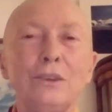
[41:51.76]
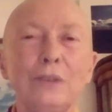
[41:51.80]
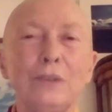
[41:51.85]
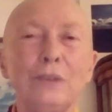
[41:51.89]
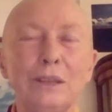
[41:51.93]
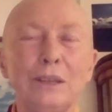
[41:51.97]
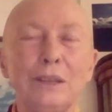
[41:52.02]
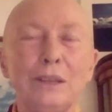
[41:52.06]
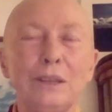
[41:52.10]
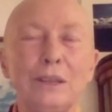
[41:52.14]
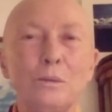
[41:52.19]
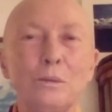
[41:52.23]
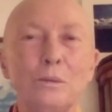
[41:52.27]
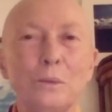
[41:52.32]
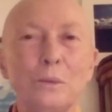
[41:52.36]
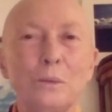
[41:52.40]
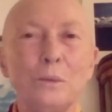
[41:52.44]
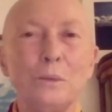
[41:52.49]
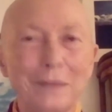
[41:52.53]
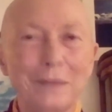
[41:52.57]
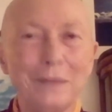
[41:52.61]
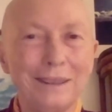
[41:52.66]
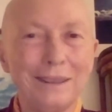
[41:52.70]
in
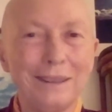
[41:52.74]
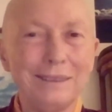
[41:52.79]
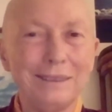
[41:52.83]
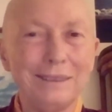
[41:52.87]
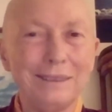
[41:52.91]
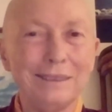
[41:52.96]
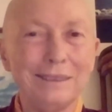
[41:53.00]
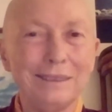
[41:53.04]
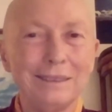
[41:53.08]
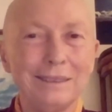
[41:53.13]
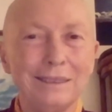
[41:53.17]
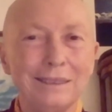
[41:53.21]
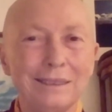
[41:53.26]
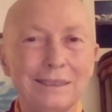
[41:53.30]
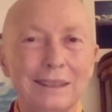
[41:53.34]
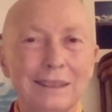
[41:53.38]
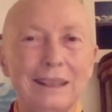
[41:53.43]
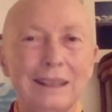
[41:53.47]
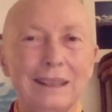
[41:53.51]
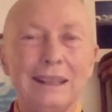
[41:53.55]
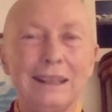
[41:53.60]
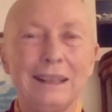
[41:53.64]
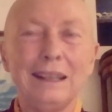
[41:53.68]
women
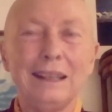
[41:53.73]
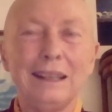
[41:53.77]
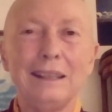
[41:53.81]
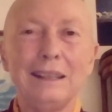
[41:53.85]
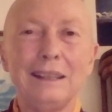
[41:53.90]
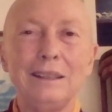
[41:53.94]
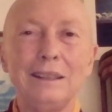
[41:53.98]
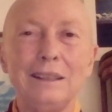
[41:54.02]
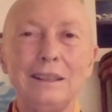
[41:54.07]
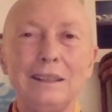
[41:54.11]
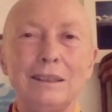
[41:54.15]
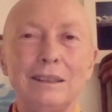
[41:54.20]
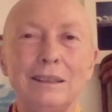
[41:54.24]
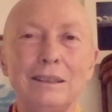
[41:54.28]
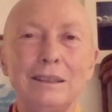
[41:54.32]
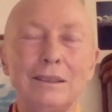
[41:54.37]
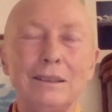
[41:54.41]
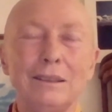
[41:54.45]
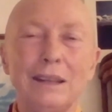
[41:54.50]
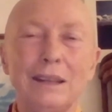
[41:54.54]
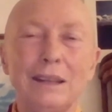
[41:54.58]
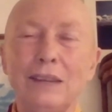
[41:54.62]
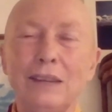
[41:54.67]
in
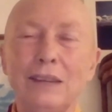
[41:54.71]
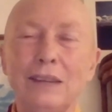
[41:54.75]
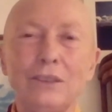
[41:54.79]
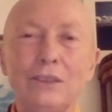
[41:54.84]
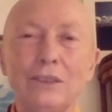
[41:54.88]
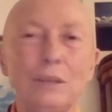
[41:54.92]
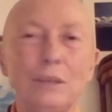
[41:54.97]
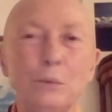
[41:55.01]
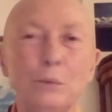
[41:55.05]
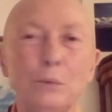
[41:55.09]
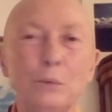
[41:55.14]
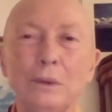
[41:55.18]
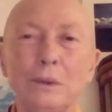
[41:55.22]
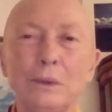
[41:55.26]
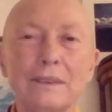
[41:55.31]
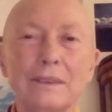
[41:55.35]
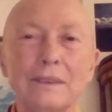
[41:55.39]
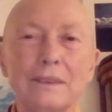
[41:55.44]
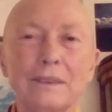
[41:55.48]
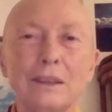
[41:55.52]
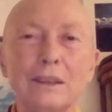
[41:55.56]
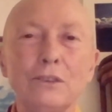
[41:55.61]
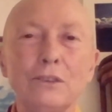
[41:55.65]
Asia and
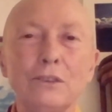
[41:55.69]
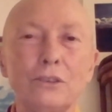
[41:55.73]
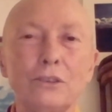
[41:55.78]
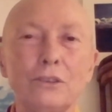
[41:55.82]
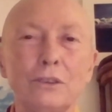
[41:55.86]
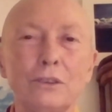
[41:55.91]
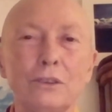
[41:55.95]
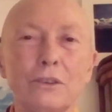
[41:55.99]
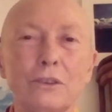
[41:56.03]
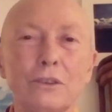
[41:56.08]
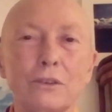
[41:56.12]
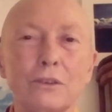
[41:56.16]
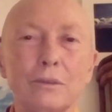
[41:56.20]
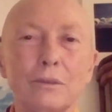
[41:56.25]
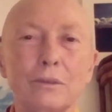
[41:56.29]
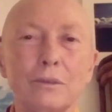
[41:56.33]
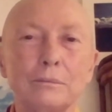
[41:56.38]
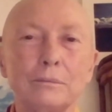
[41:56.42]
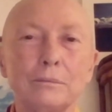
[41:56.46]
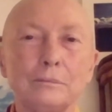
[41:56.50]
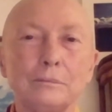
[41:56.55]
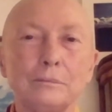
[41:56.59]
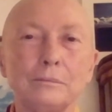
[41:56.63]
Buddhist cultures.
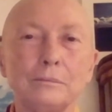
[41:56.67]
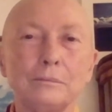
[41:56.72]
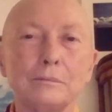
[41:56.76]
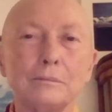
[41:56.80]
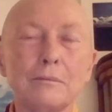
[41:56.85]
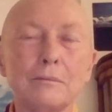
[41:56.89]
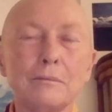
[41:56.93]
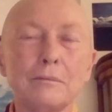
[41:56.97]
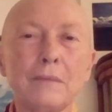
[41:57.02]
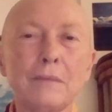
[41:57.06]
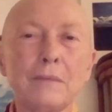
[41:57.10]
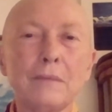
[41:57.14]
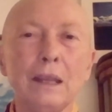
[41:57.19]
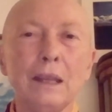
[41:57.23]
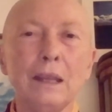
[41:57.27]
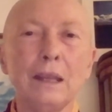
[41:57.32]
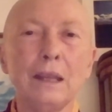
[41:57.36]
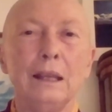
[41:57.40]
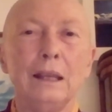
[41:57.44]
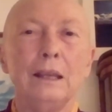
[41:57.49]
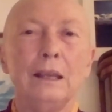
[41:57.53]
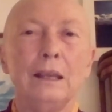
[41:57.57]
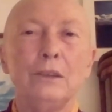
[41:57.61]

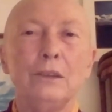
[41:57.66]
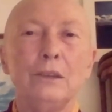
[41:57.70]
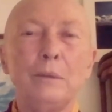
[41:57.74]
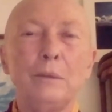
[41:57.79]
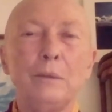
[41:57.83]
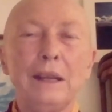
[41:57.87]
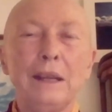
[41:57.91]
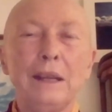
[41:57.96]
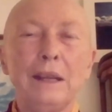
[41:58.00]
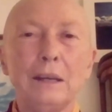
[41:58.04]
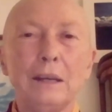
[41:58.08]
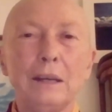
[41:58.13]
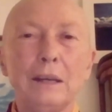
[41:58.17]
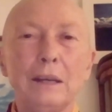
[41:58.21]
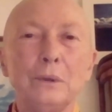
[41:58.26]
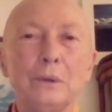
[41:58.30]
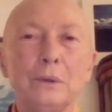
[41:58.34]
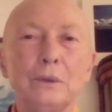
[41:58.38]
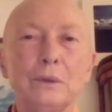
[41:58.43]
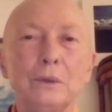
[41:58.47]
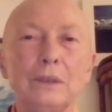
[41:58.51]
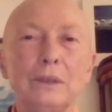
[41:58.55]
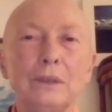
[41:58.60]
To be
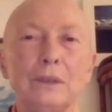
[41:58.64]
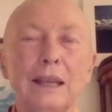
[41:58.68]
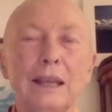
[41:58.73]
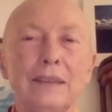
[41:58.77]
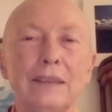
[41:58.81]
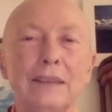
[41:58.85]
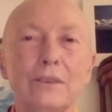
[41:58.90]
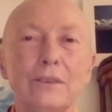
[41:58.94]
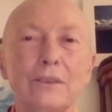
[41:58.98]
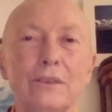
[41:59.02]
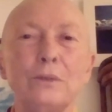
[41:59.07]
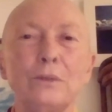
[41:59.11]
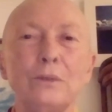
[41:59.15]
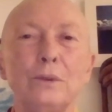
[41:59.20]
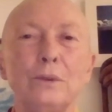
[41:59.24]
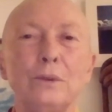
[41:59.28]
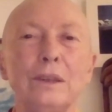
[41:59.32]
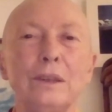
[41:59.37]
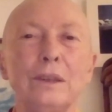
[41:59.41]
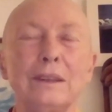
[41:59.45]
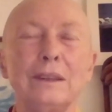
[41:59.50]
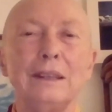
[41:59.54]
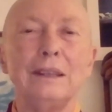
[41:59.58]
humble and so
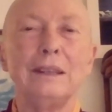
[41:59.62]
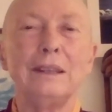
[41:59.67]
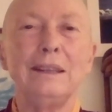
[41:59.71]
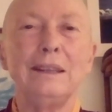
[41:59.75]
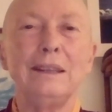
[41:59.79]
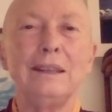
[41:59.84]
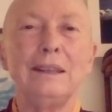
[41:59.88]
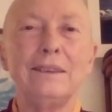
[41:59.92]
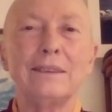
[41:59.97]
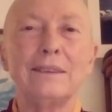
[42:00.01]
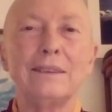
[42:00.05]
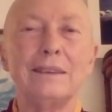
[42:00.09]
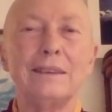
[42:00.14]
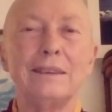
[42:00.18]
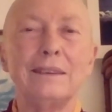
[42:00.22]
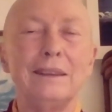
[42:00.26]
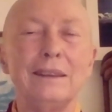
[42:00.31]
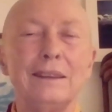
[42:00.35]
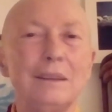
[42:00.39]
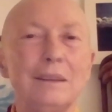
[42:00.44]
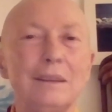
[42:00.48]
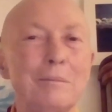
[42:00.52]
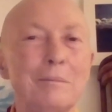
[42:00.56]
forth is
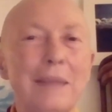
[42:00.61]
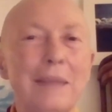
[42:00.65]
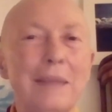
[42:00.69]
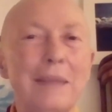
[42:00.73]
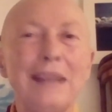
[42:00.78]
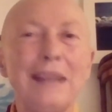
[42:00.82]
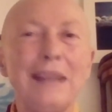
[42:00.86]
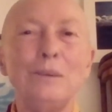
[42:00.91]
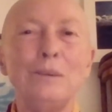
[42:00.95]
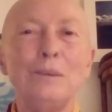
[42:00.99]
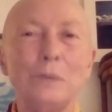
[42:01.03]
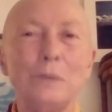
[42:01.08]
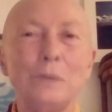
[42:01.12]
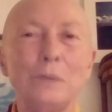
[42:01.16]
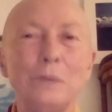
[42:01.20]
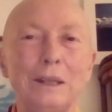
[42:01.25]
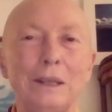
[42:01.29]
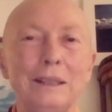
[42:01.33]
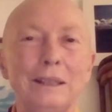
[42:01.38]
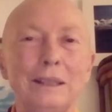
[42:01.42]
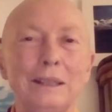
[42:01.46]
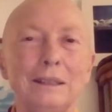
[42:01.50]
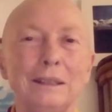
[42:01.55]
the main
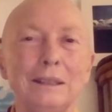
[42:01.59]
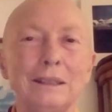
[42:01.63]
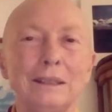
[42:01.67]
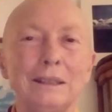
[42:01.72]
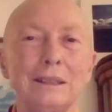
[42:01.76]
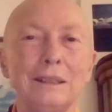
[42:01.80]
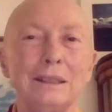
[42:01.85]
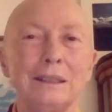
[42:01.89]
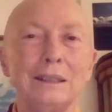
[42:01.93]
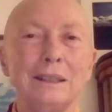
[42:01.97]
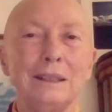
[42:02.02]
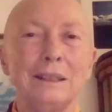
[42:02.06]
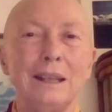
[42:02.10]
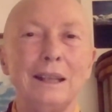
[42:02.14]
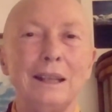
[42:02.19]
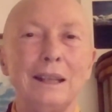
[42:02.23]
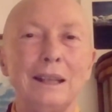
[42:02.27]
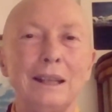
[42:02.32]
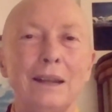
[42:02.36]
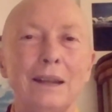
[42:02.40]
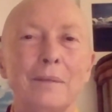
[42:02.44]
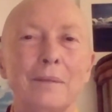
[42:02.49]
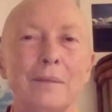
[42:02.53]
one.
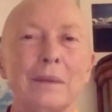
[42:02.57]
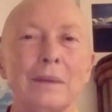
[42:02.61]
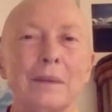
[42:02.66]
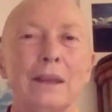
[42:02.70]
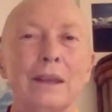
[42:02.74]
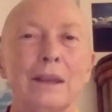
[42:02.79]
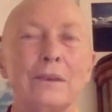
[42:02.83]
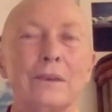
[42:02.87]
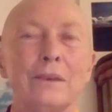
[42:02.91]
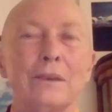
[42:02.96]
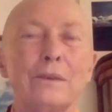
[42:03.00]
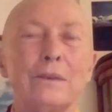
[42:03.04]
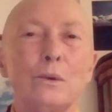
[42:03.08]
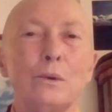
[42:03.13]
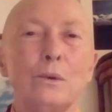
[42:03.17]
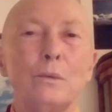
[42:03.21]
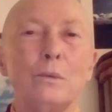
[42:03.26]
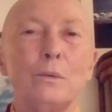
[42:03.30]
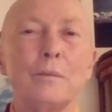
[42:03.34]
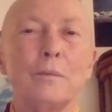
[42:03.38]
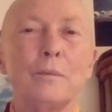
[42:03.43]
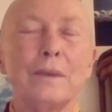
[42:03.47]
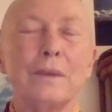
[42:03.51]

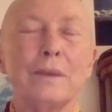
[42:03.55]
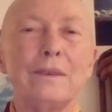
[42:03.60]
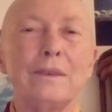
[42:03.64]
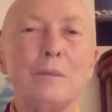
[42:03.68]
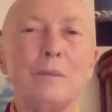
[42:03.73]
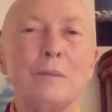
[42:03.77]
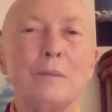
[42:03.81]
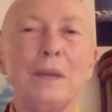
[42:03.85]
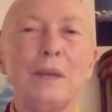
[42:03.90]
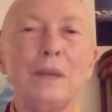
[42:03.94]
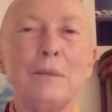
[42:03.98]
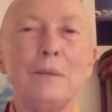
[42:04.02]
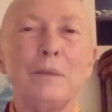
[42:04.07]
So sometimes